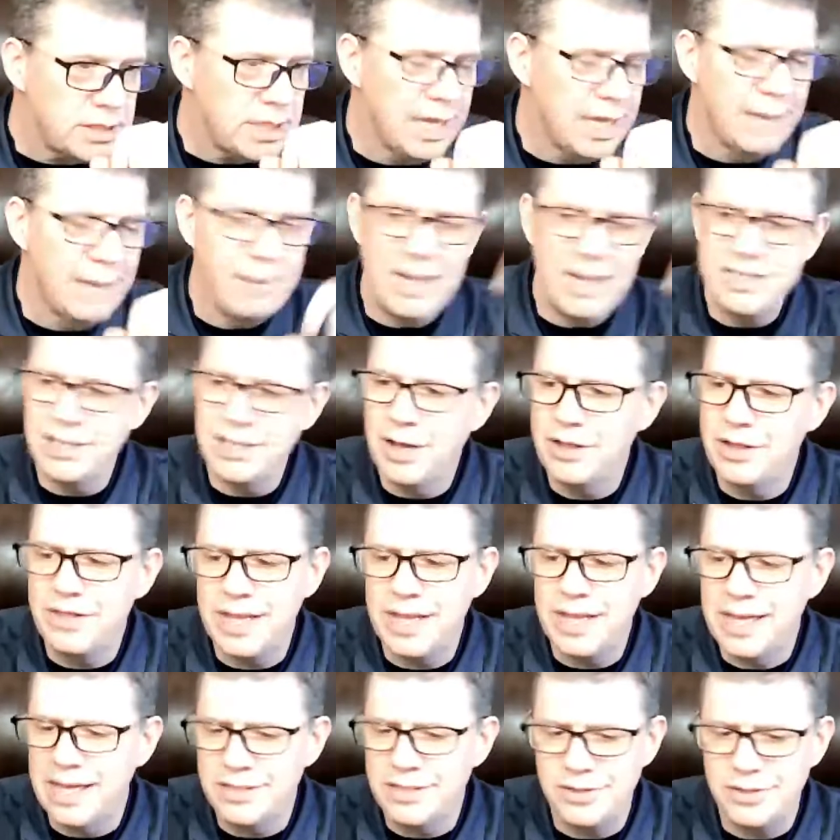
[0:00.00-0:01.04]
I saw a
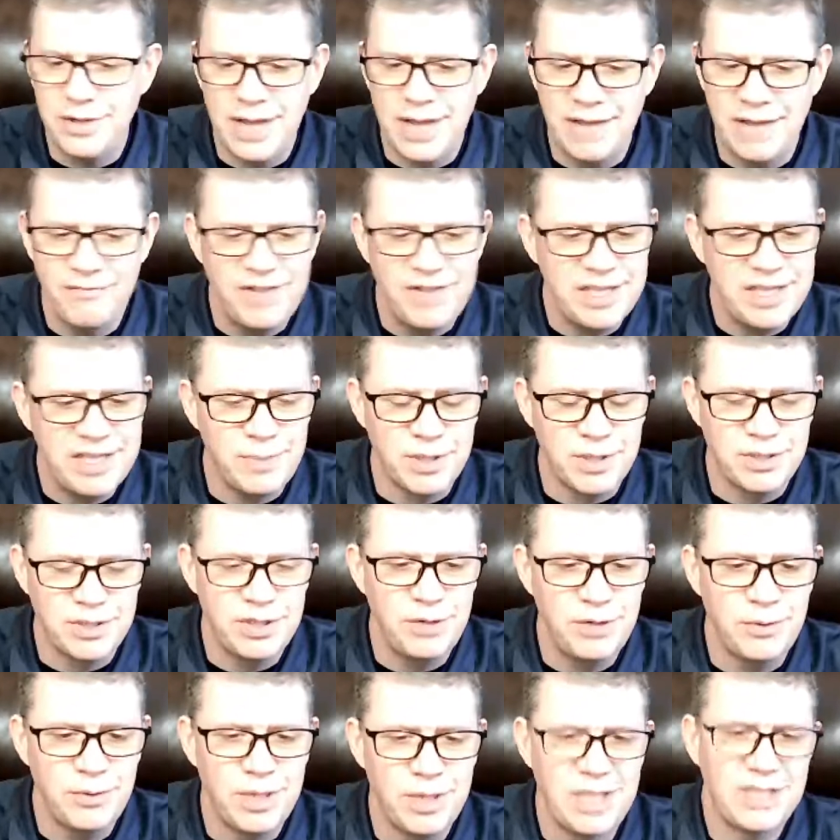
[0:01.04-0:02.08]
thing yesterday on Facebook
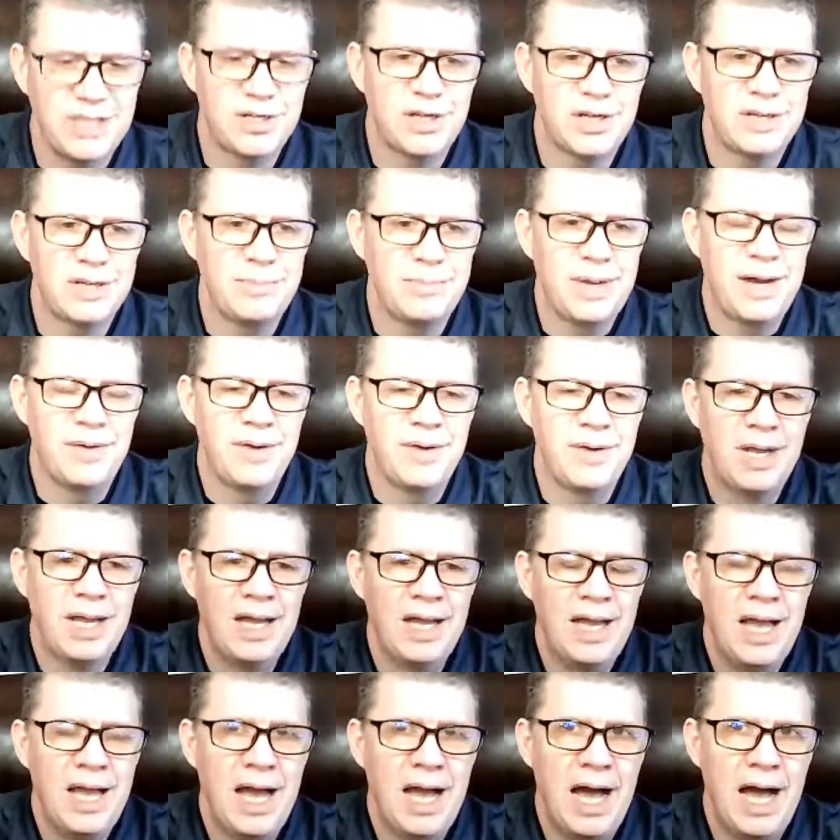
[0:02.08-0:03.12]
too, where they talked about
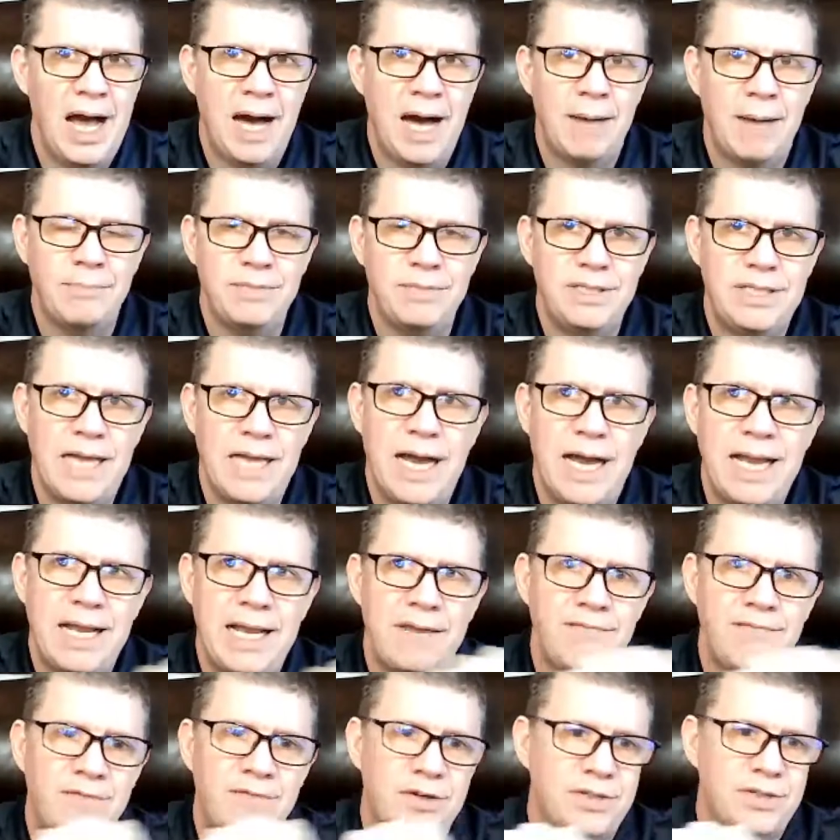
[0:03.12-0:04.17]

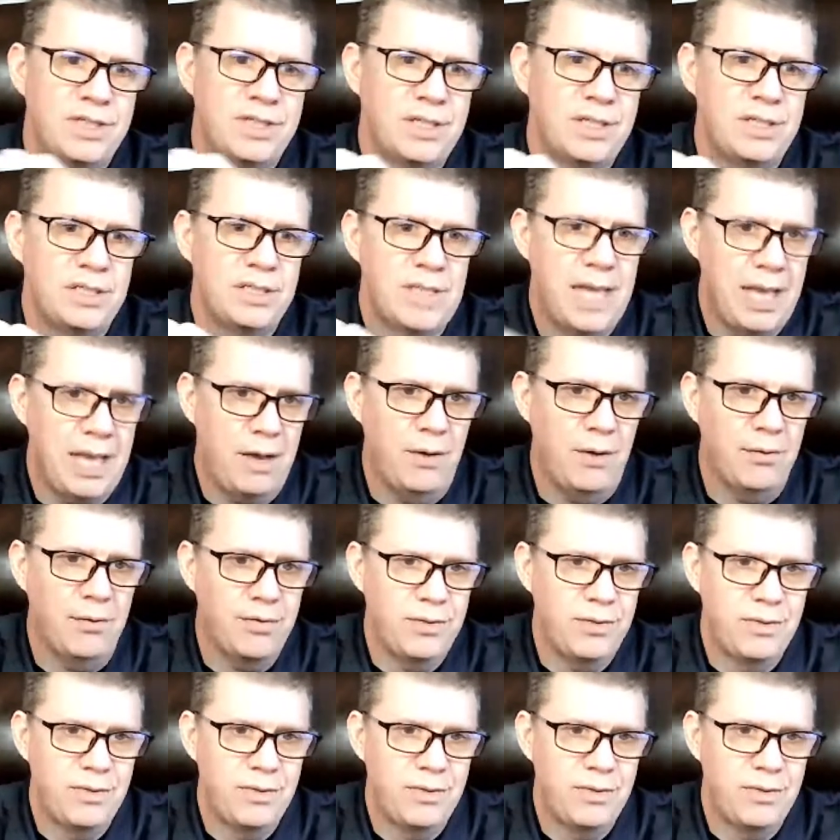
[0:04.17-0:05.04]
diet versus health.